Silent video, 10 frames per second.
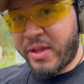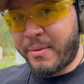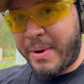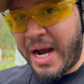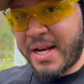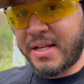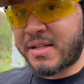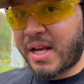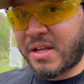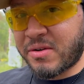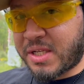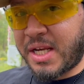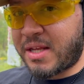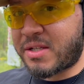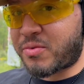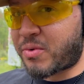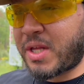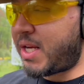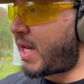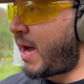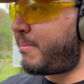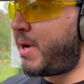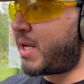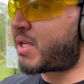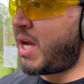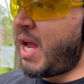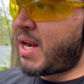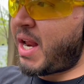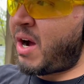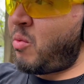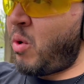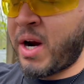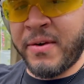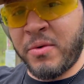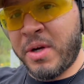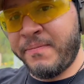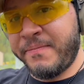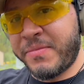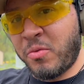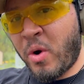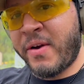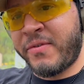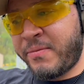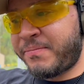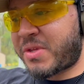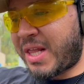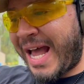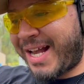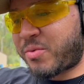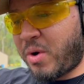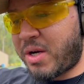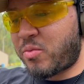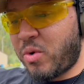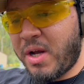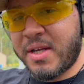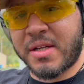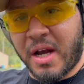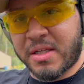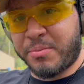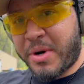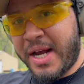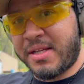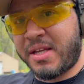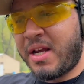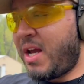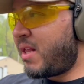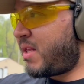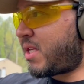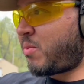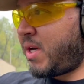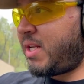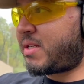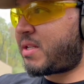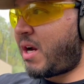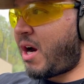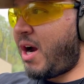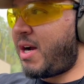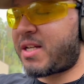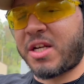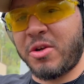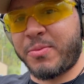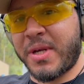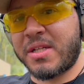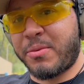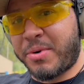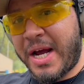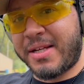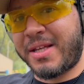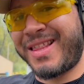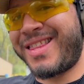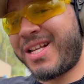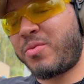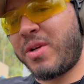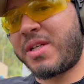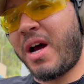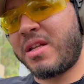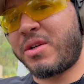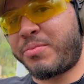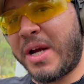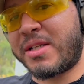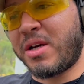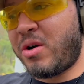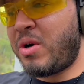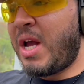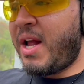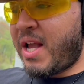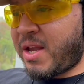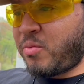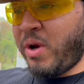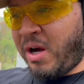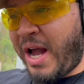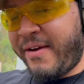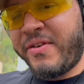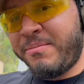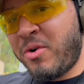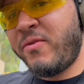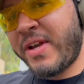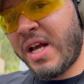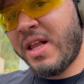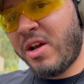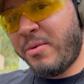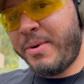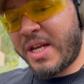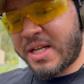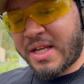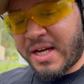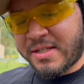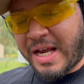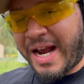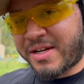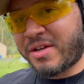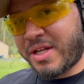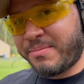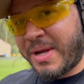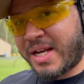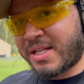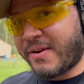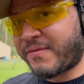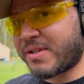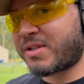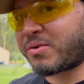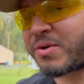bodies, and you'll see there's really not much. Now, one of them, the last one was unsuppressed. This one is, suppressed. This one's unsuppressed, so it will have him moving a little bit. It does actually make a difference, so we're